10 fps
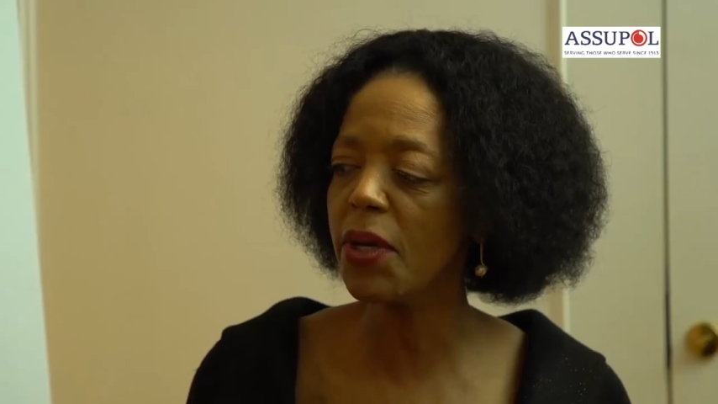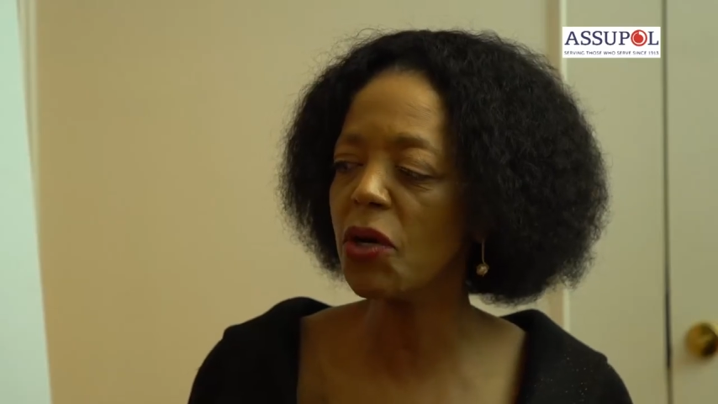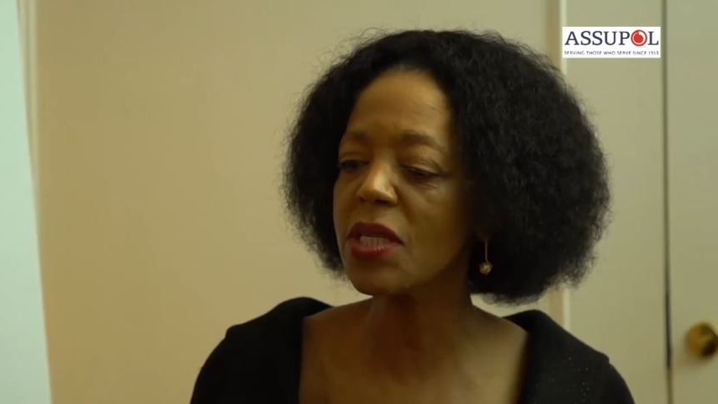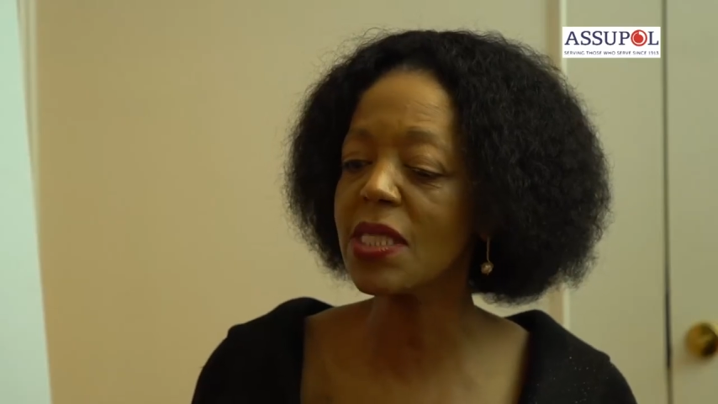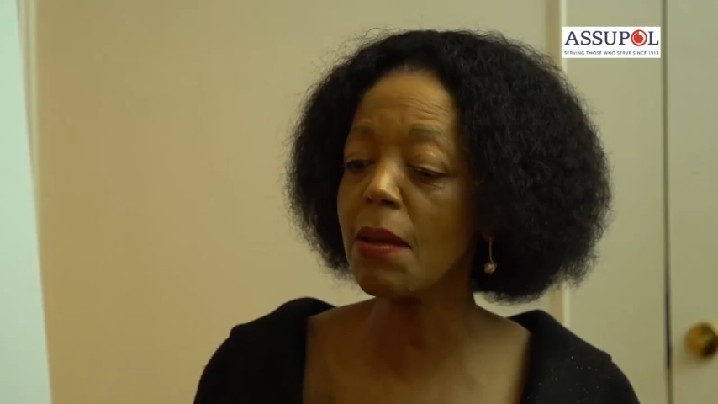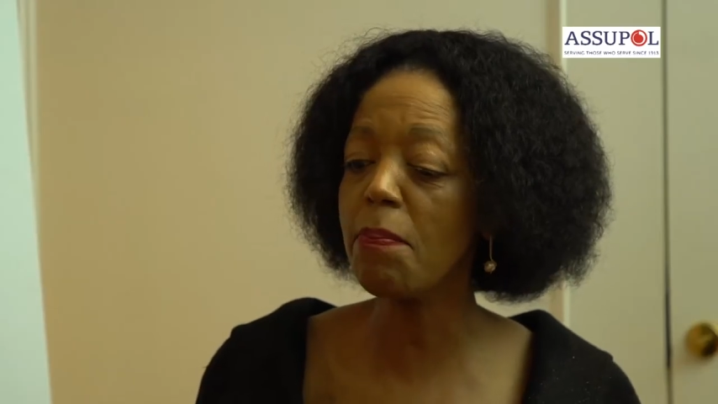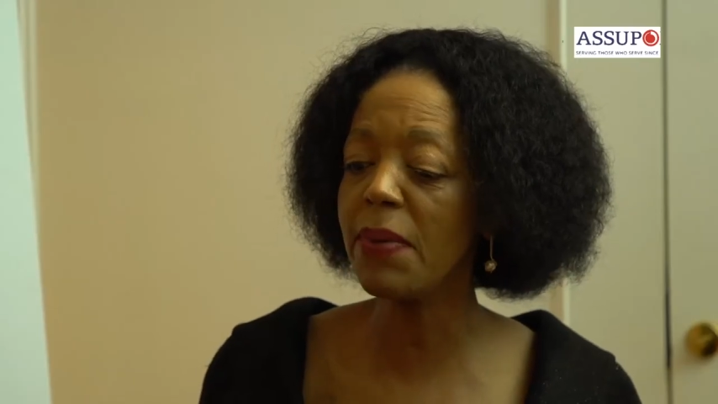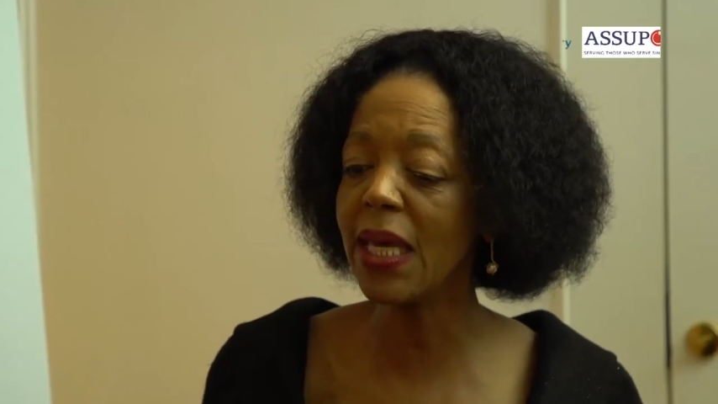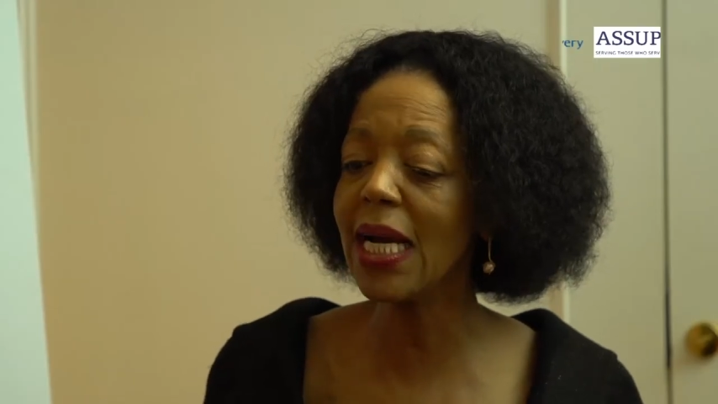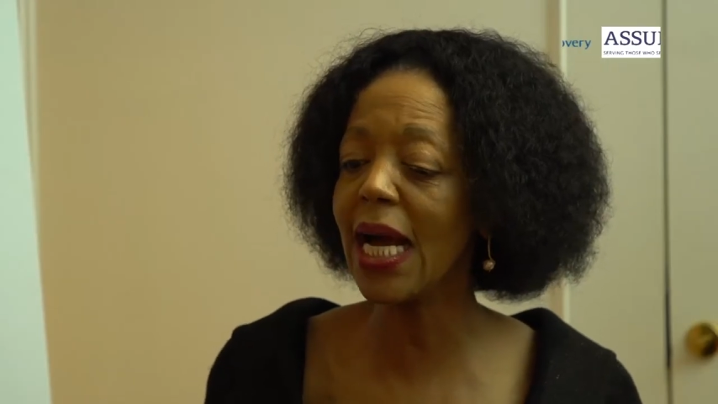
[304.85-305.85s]
Because the
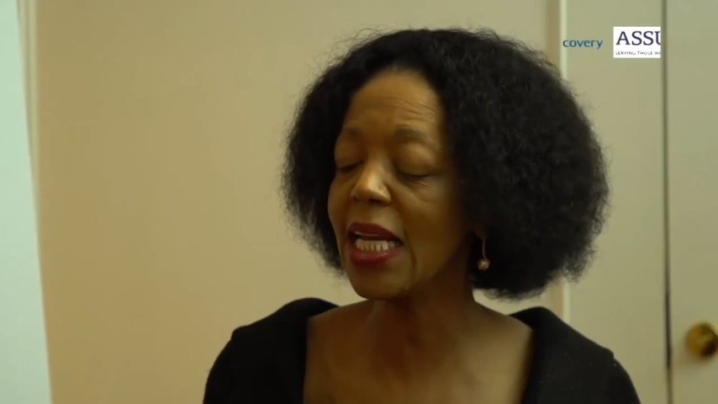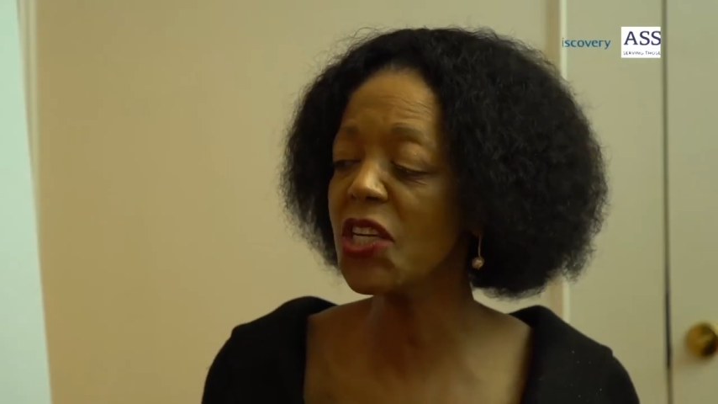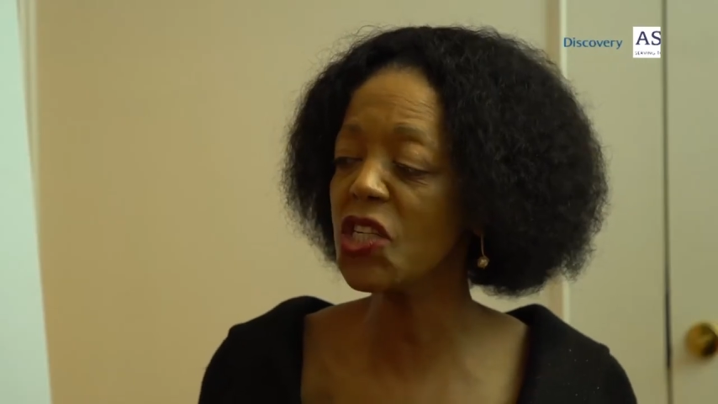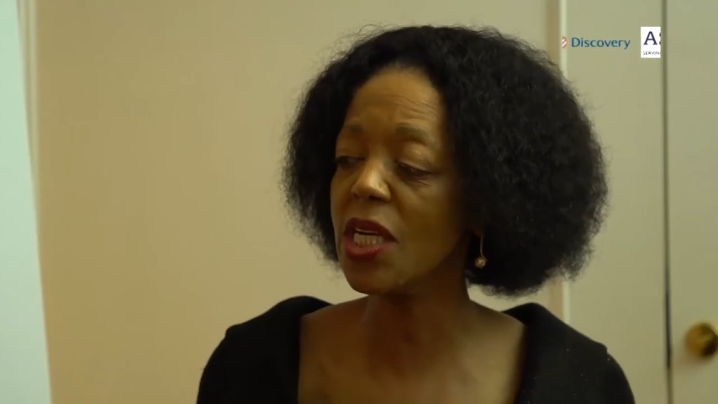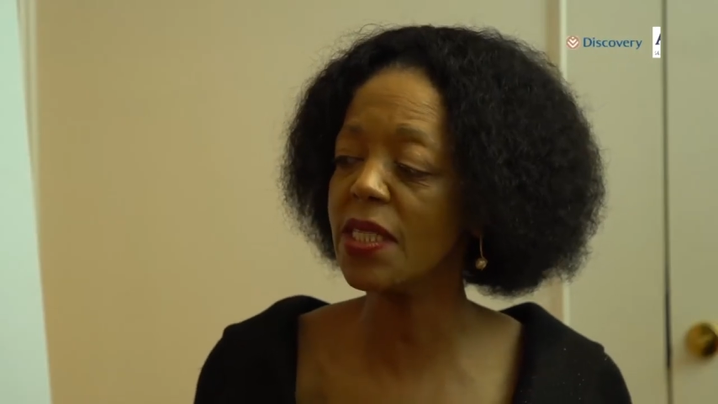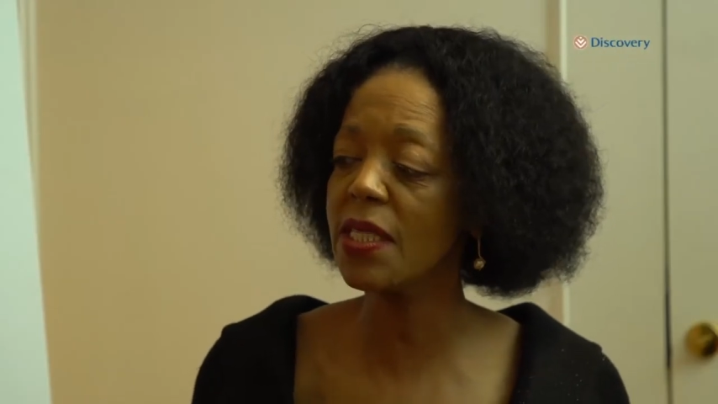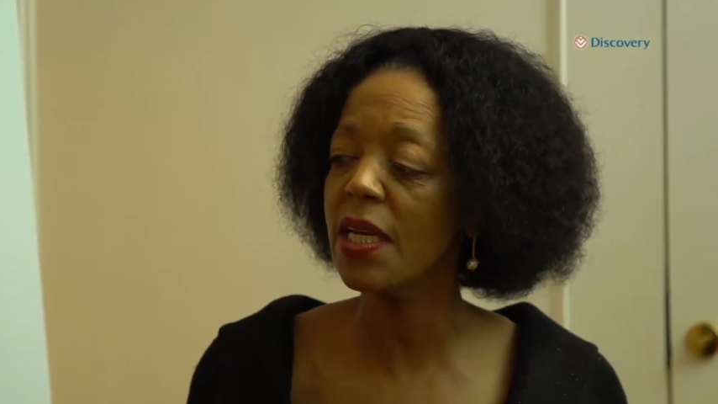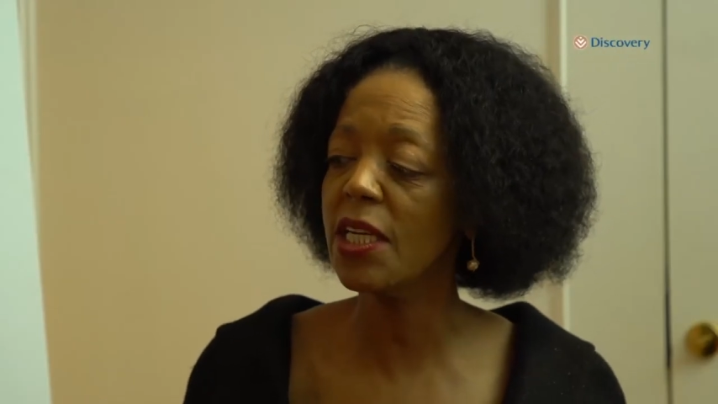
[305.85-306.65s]
bigger interest